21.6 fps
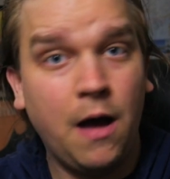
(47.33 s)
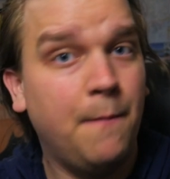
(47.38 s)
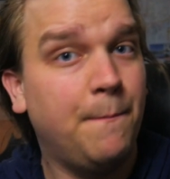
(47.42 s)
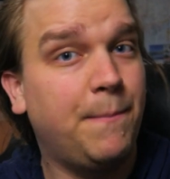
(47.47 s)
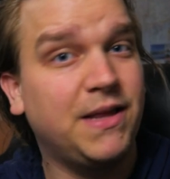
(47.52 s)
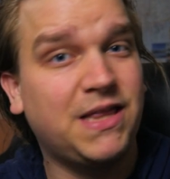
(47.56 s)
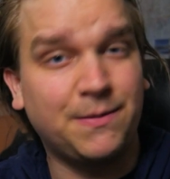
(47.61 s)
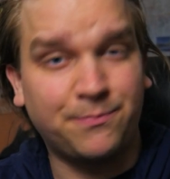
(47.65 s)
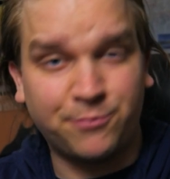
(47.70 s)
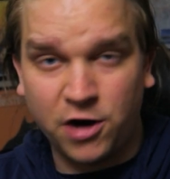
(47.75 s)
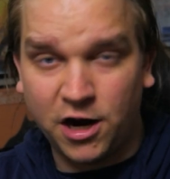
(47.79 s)

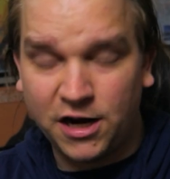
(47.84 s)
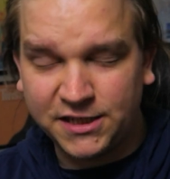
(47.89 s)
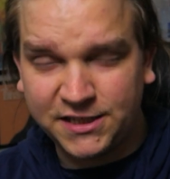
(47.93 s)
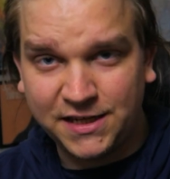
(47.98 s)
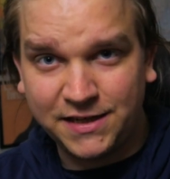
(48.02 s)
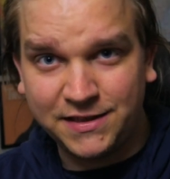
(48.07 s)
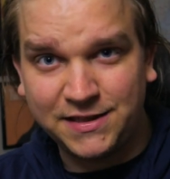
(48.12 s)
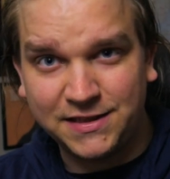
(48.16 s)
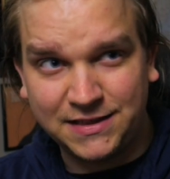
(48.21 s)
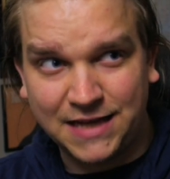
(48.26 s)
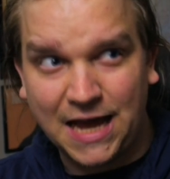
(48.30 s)
but the
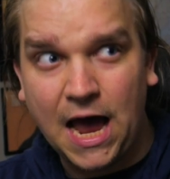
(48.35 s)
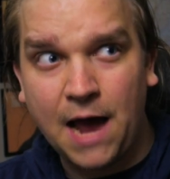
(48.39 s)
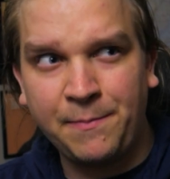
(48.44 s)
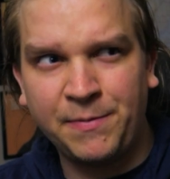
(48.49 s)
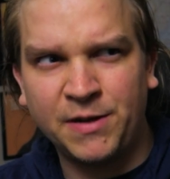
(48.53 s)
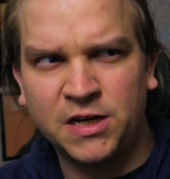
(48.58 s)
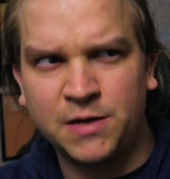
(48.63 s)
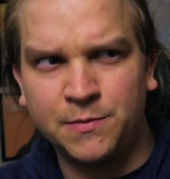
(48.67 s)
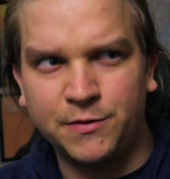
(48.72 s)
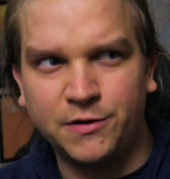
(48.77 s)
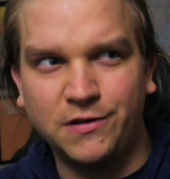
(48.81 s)
process is
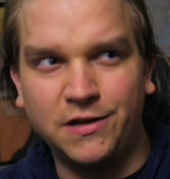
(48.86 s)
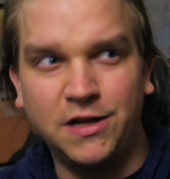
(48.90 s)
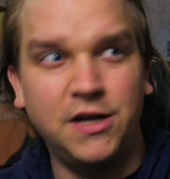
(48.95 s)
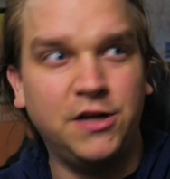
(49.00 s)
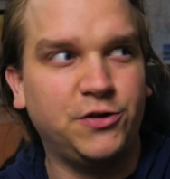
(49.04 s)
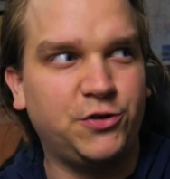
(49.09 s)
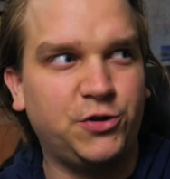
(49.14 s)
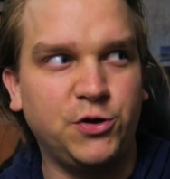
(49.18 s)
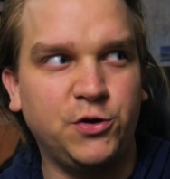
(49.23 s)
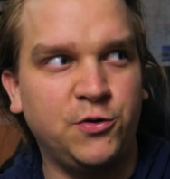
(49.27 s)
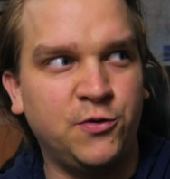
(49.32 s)
applicable
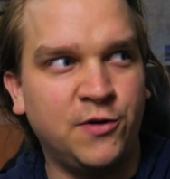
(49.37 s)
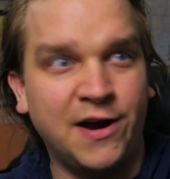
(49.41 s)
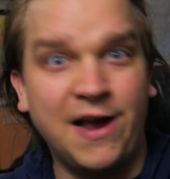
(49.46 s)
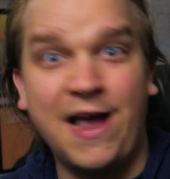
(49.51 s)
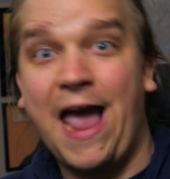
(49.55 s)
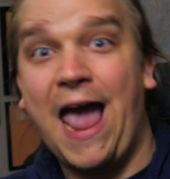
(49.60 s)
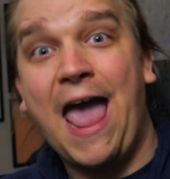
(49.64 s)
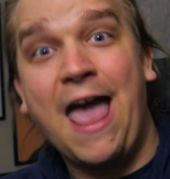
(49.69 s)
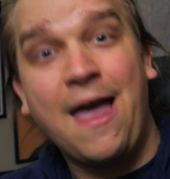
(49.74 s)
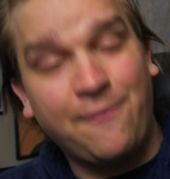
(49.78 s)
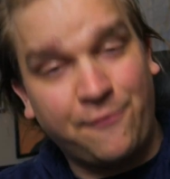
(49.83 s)
to
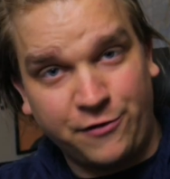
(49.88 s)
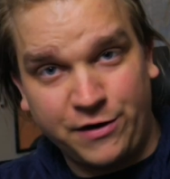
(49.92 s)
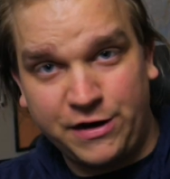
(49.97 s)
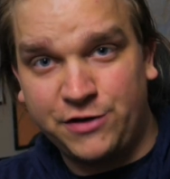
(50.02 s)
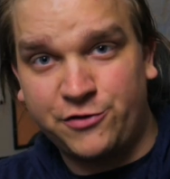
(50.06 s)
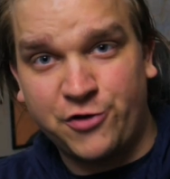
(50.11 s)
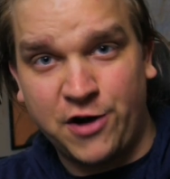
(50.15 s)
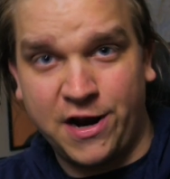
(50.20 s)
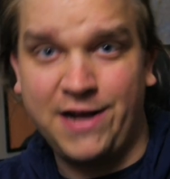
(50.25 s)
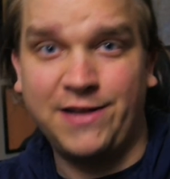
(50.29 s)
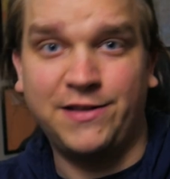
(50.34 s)
every
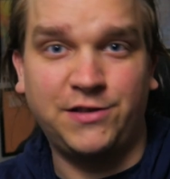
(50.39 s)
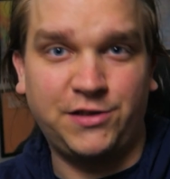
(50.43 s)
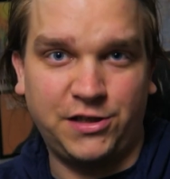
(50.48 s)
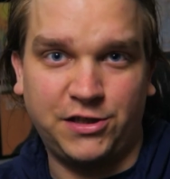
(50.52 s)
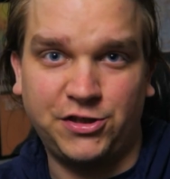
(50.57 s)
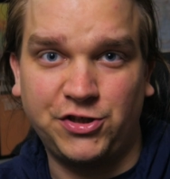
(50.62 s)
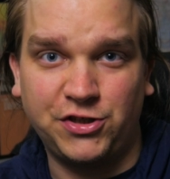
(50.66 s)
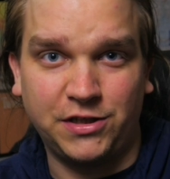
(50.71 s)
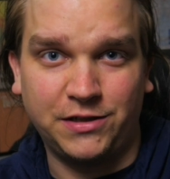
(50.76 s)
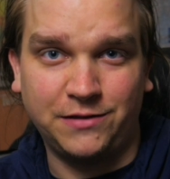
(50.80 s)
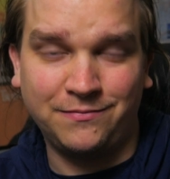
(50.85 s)

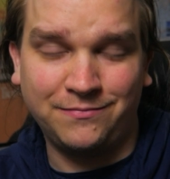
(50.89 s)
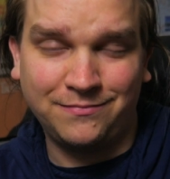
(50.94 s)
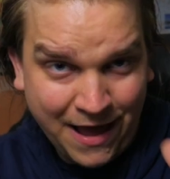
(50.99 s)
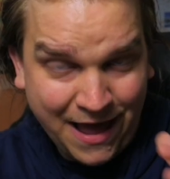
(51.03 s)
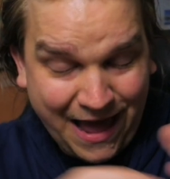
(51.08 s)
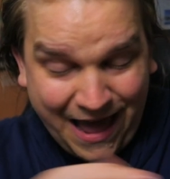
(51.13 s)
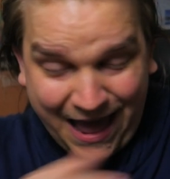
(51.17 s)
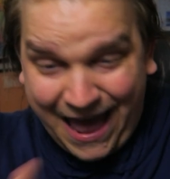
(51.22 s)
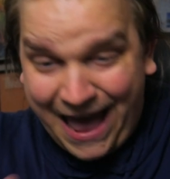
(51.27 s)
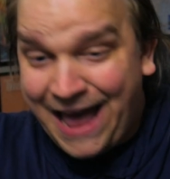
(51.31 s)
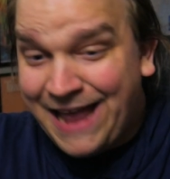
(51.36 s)
transition
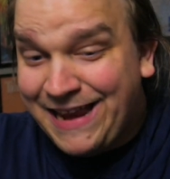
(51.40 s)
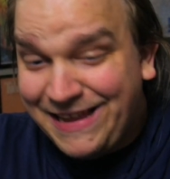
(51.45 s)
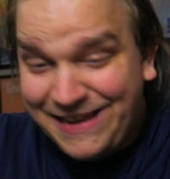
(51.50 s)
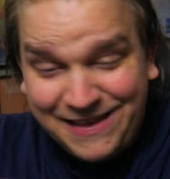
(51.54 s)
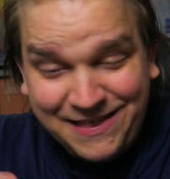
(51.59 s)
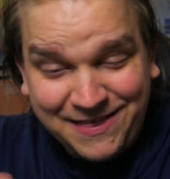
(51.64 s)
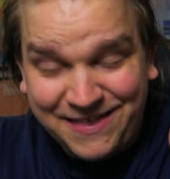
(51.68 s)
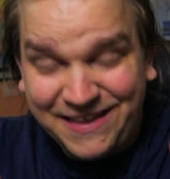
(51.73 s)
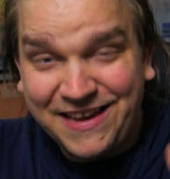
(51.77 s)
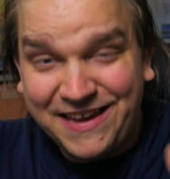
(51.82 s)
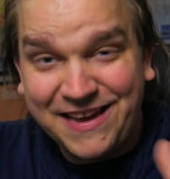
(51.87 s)

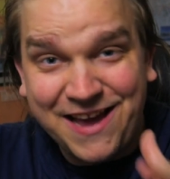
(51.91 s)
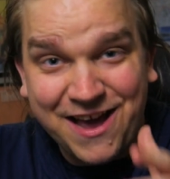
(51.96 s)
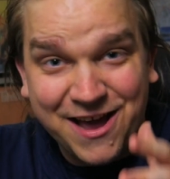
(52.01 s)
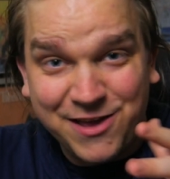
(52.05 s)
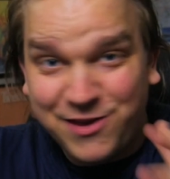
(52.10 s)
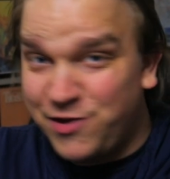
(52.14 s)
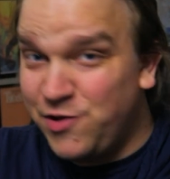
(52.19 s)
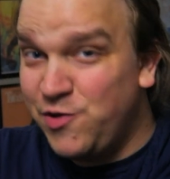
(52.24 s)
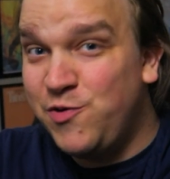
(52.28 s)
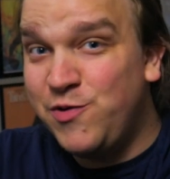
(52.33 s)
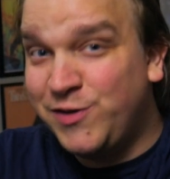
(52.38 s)
anything
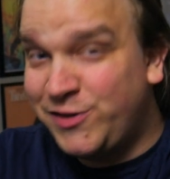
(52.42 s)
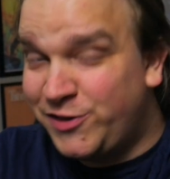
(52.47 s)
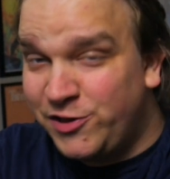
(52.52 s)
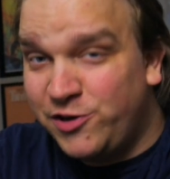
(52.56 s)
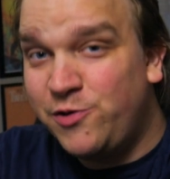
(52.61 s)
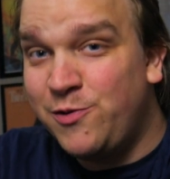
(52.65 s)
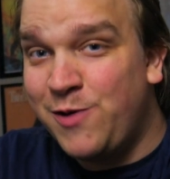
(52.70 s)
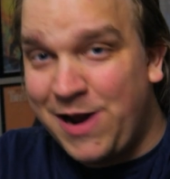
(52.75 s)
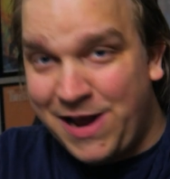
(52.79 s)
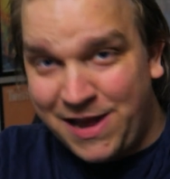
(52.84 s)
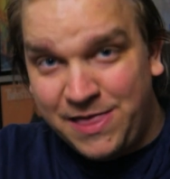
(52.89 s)
you
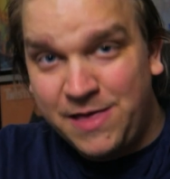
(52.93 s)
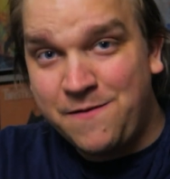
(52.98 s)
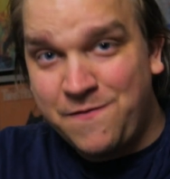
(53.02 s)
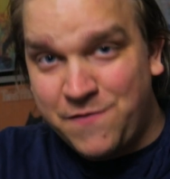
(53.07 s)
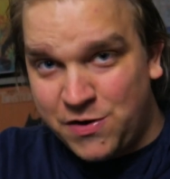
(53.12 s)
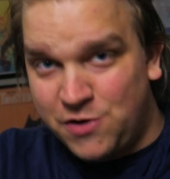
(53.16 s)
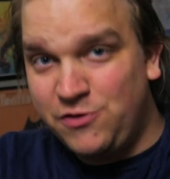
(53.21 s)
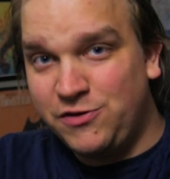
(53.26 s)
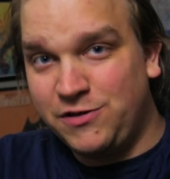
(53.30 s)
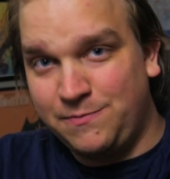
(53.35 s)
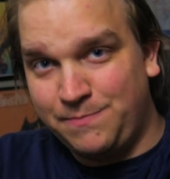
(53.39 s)
do in the
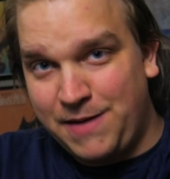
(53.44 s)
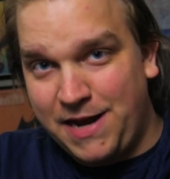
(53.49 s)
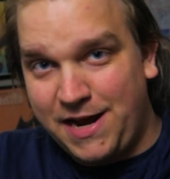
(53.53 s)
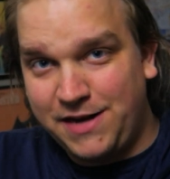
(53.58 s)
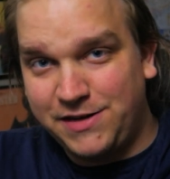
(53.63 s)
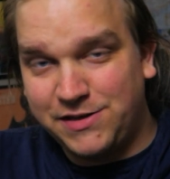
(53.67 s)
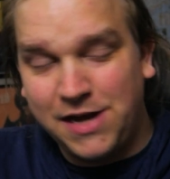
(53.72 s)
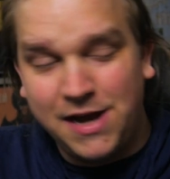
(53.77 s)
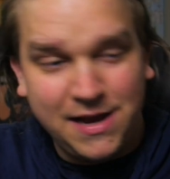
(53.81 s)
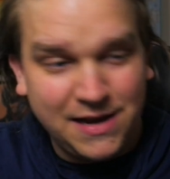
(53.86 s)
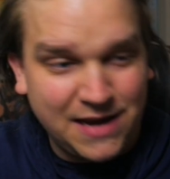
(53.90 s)
Fusion
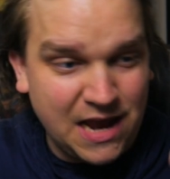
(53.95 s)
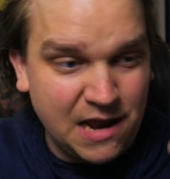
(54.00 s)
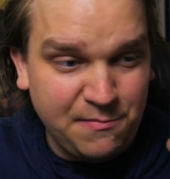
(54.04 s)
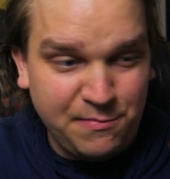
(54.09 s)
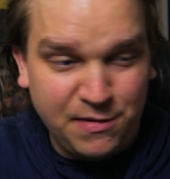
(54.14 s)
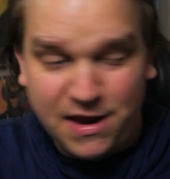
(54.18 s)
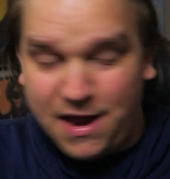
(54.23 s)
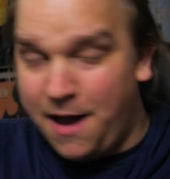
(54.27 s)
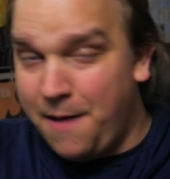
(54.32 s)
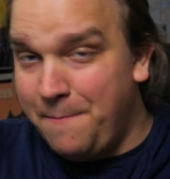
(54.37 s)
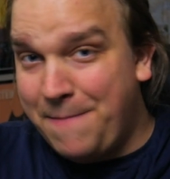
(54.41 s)
page can
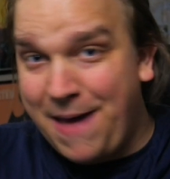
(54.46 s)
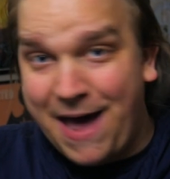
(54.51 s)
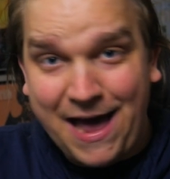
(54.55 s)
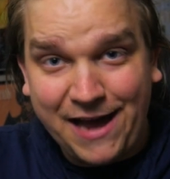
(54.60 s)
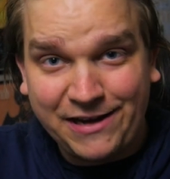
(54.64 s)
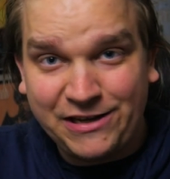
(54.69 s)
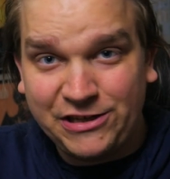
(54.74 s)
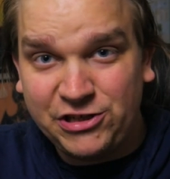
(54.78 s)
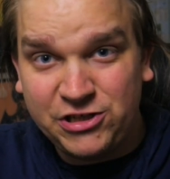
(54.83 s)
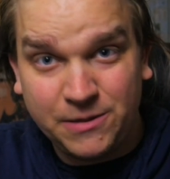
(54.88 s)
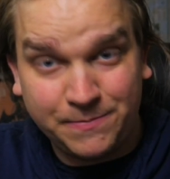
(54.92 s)
be
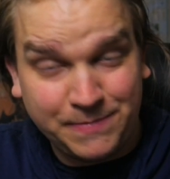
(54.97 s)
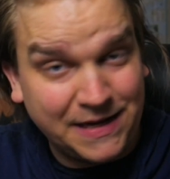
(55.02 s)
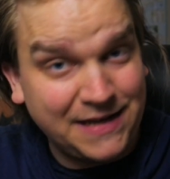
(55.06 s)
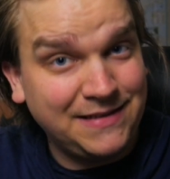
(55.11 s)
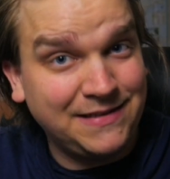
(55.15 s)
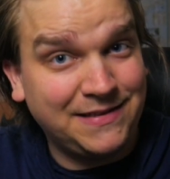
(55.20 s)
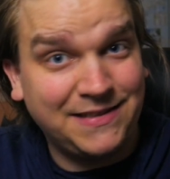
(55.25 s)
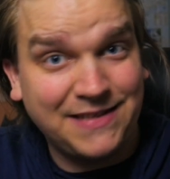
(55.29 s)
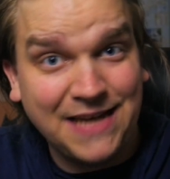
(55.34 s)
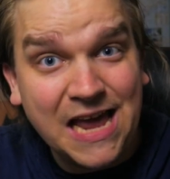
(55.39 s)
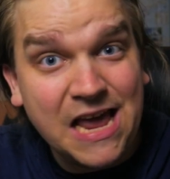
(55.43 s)
packaged up and
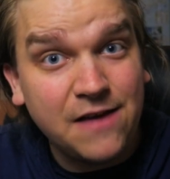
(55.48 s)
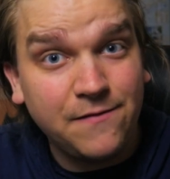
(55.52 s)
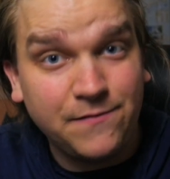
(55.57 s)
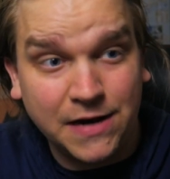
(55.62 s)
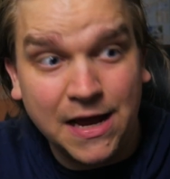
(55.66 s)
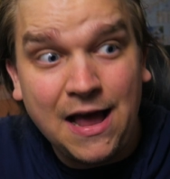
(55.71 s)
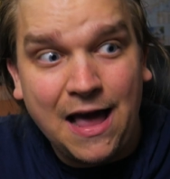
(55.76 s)
saved